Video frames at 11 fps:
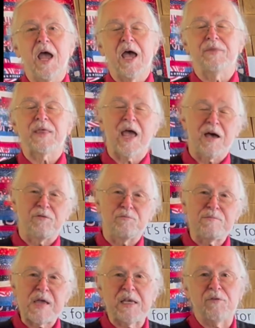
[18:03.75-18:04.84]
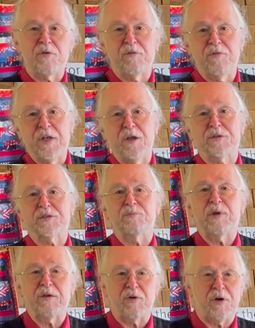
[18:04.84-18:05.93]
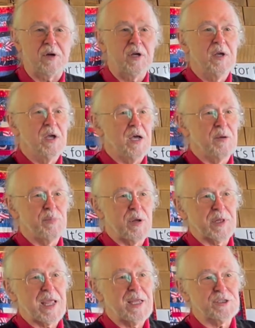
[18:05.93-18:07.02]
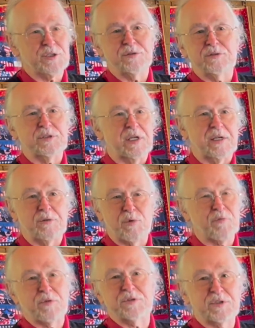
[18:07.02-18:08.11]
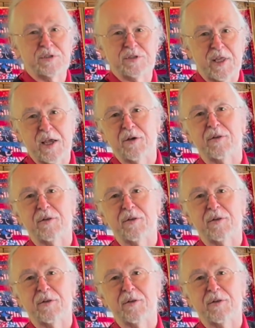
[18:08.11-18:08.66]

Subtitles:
And they have many of our videos and many of our publications and references there.